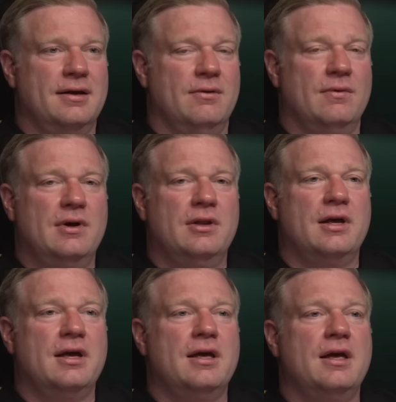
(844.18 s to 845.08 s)

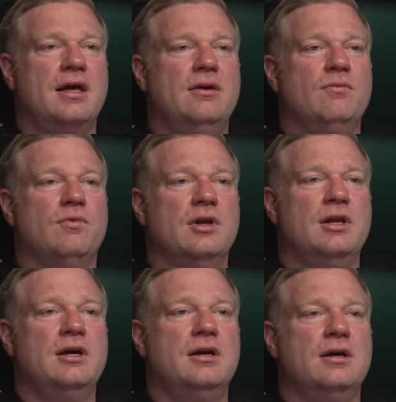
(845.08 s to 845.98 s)
Well, it,
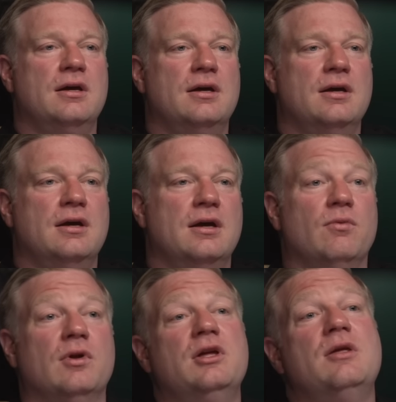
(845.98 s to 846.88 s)
really it
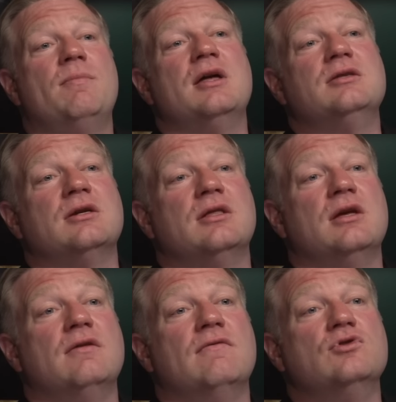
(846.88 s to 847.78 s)
really depends on the
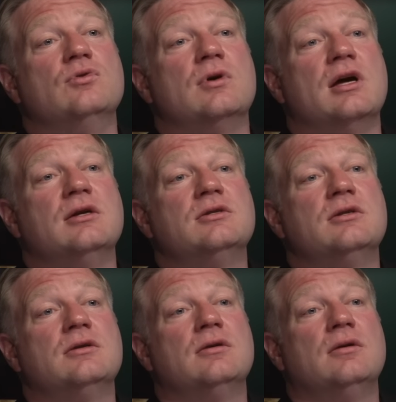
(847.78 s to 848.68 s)
individual case,
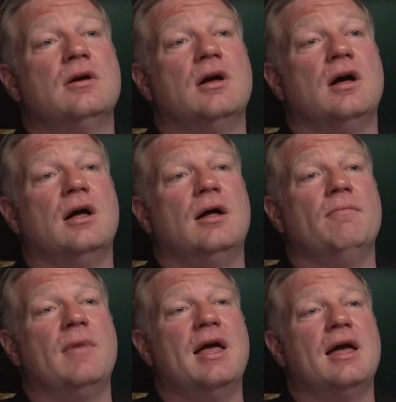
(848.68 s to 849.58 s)

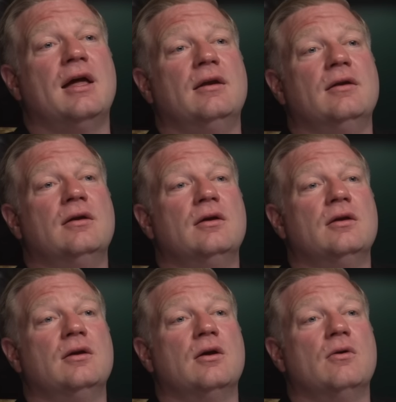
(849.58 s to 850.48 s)
um, and
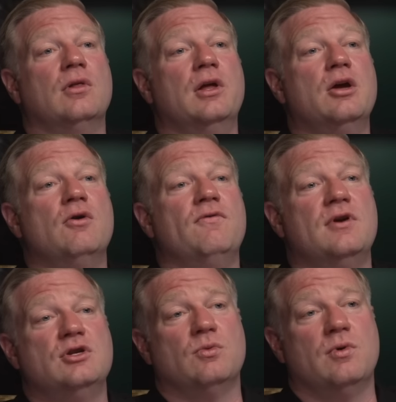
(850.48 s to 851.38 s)
you know, legal
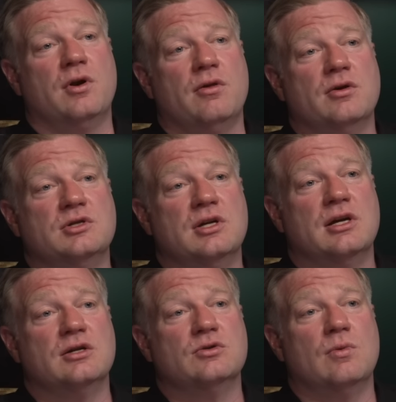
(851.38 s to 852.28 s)
fees are one of those
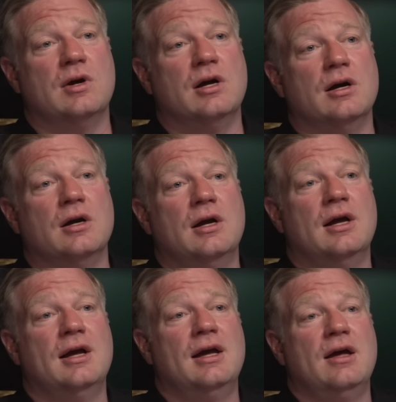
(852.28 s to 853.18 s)
things where
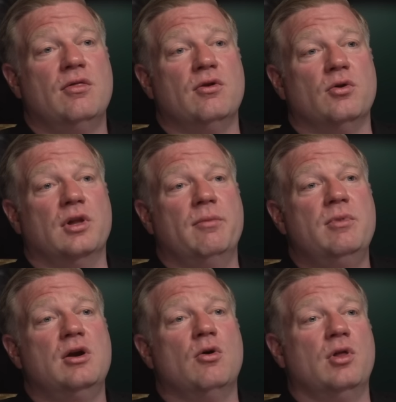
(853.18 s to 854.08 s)
they're
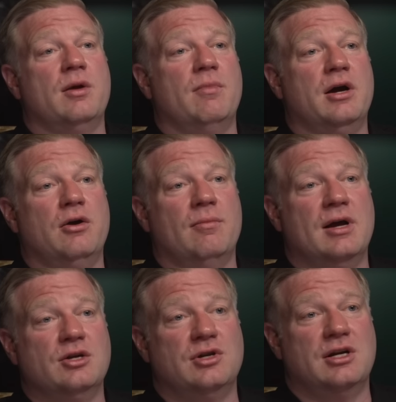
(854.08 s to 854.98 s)
limited only by your
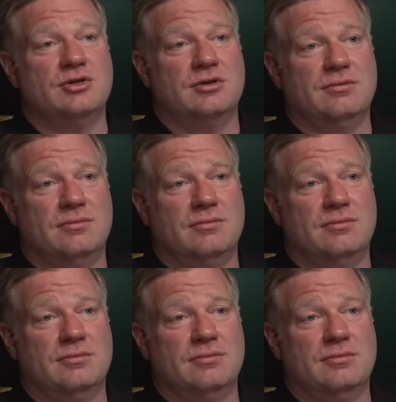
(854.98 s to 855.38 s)
imagination.